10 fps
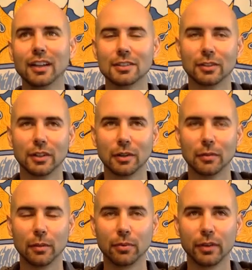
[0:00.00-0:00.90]
So anyway,
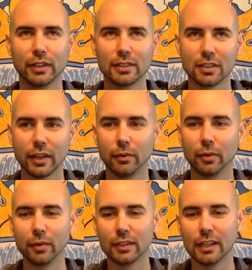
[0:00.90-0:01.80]
my point is that when
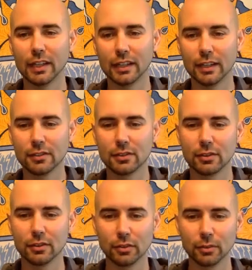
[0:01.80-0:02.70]
we get
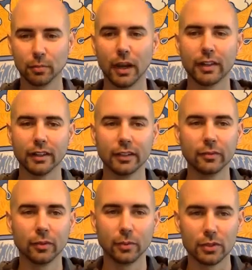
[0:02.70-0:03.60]
into the body,
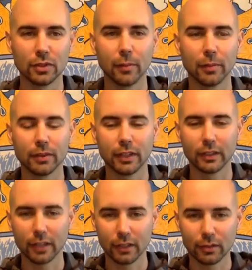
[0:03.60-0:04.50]
when we drop in like
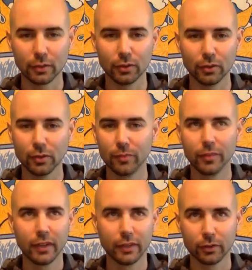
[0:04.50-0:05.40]
that through
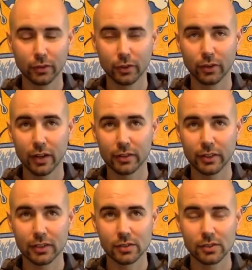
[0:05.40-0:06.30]
a grounding
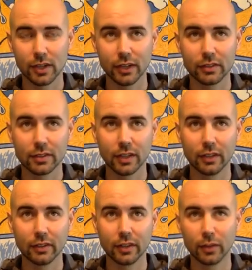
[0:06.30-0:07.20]
exercise,
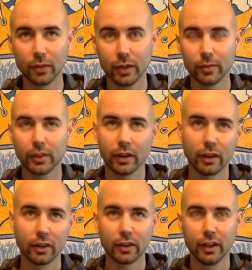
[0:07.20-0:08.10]
then in a way we are